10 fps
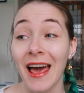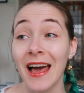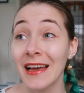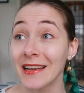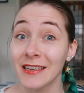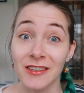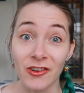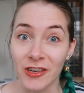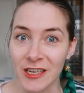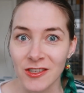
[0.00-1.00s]
and
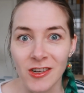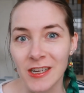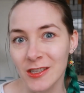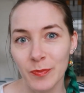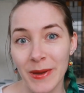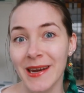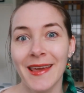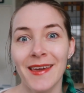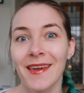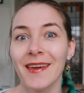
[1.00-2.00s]
occasionally
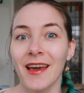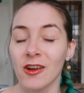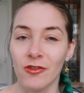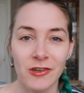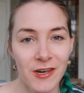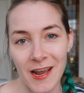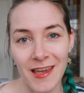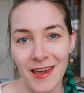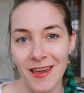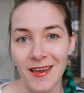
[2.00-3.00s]
spinning and
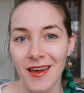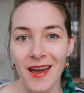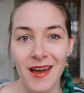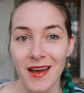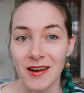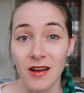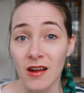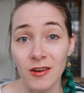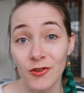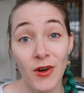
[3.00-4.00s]
crocheting and
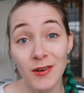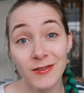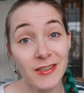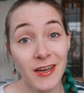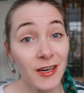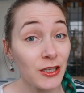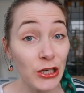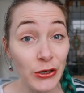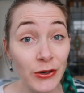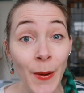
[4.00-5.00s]
other crafts that I
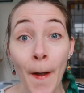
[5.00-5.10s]
do.